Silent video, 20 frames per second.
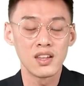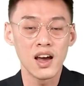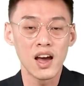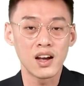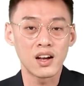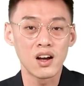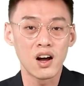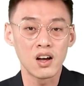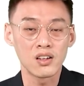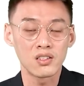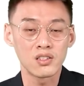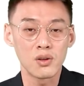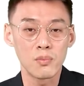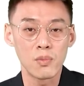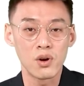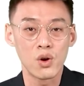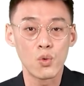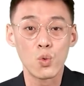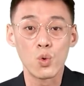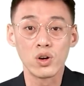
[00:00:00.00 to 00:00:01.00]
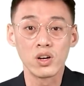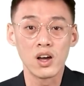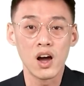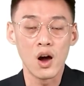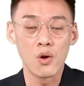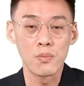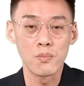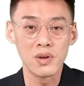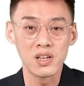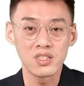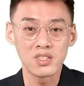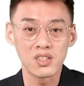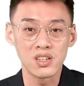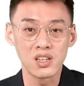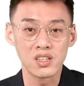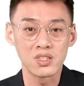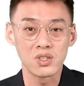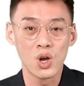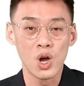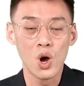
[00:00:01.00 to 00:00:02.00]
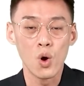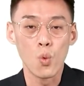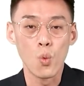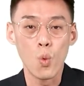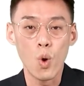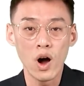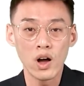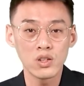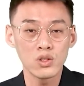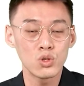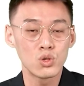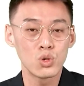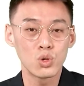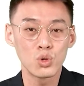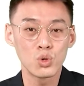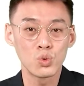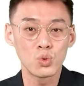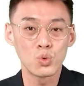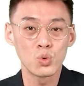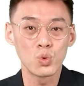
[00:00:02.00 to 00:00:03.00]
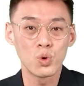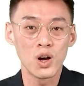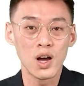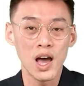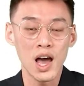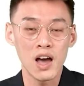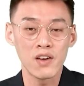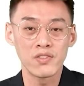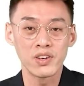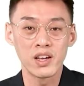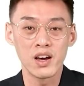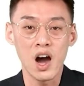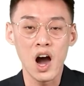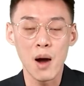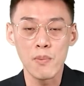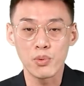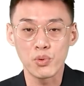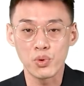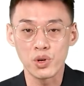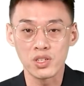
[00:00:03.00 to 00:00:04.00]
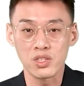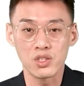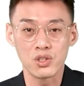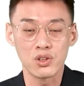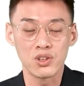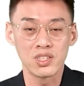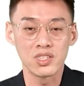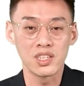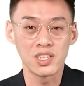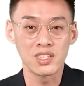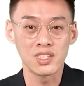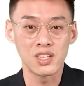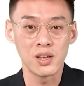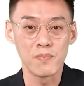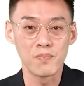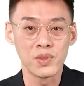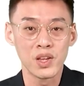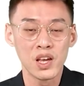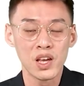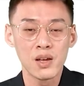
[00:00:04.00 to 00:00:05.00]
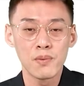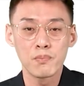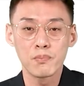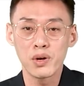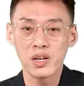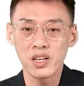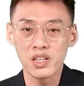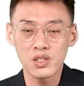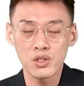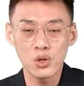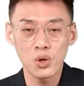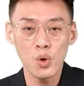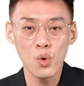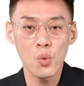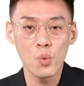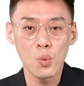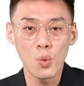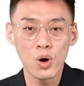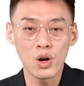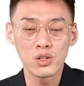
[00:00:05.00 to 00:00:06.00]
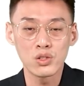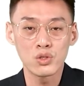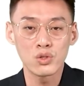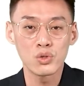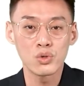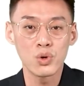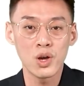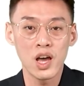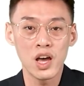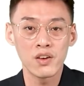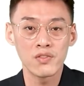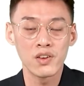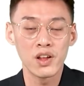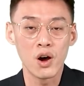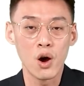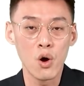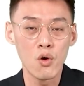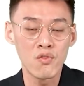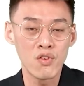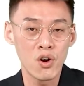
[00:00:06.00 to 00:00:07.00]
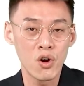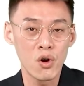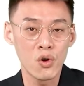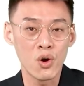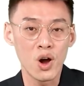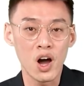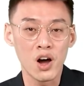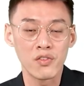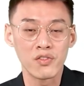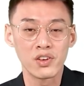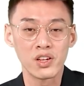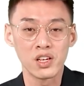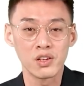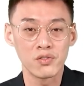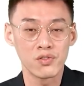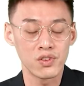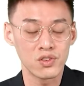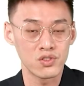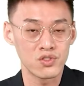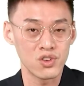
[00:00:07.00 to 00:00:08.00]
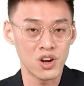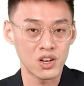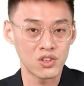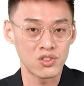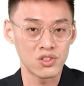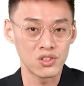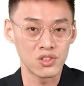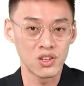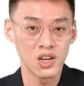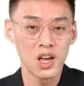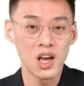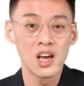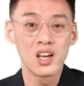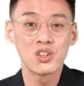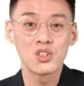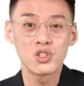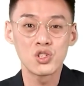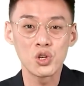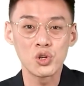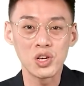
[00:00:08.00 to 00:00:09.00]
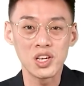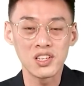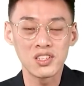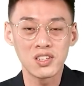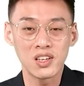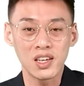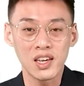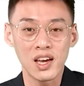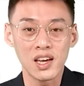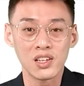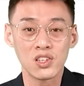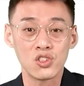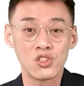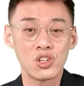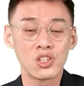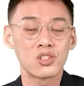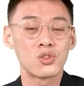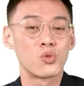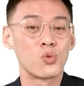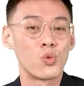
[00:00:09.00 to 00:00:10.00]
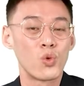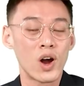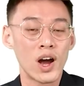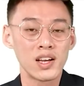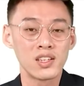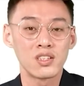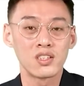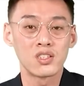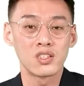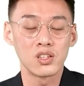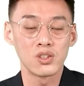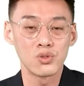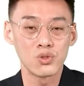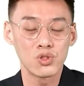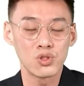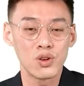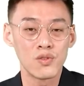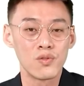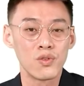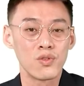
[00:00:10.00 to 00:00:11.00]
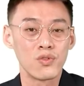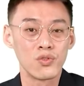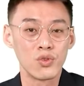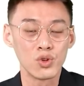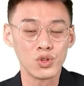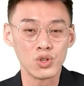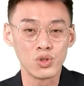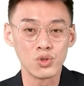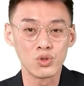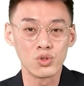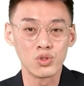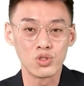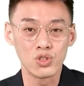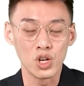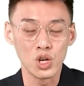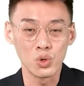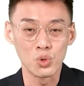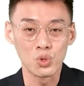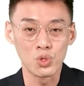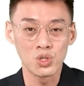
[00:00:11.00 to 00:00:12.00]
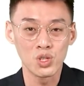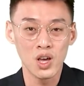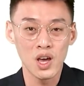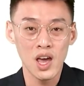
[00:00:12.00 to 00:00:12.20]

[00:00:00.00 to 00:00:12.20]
customer or our business want to have the upgrade to the system, but they don't want to have the overhaul of the infrastructure. So EtherCAT is just right solution for you to choose.